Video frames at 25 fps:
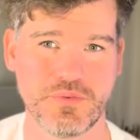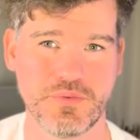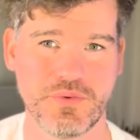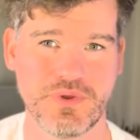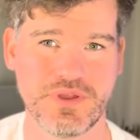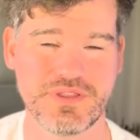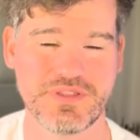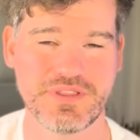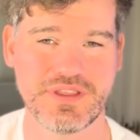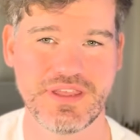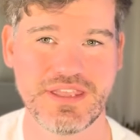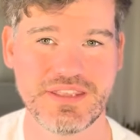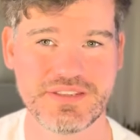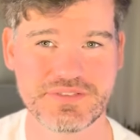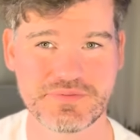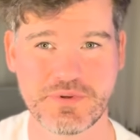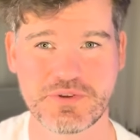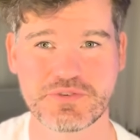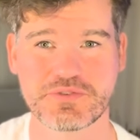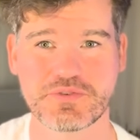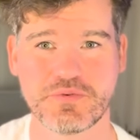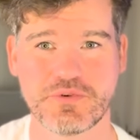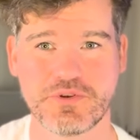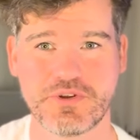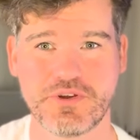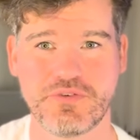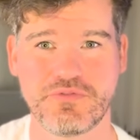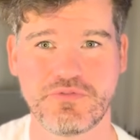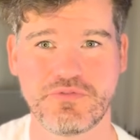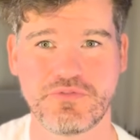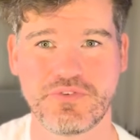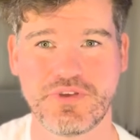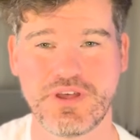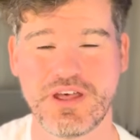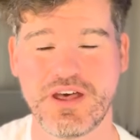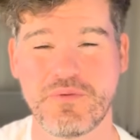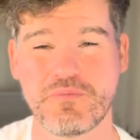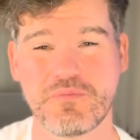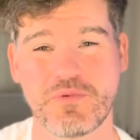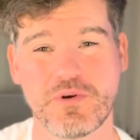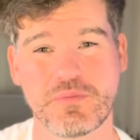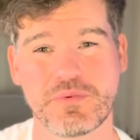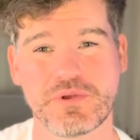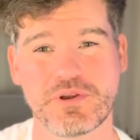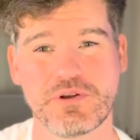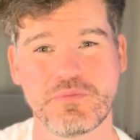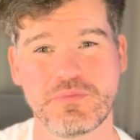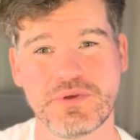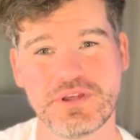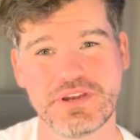with a special one-off
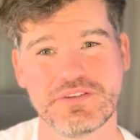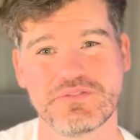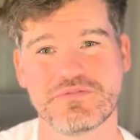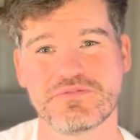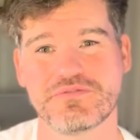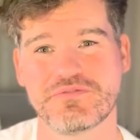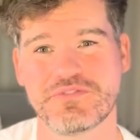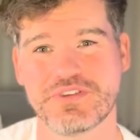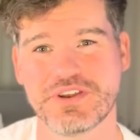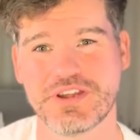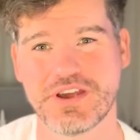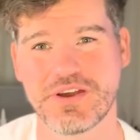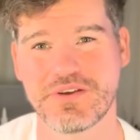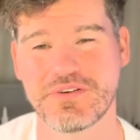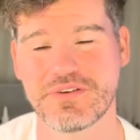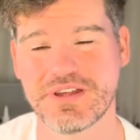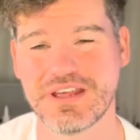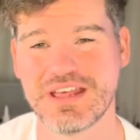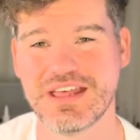unpopular opinion video.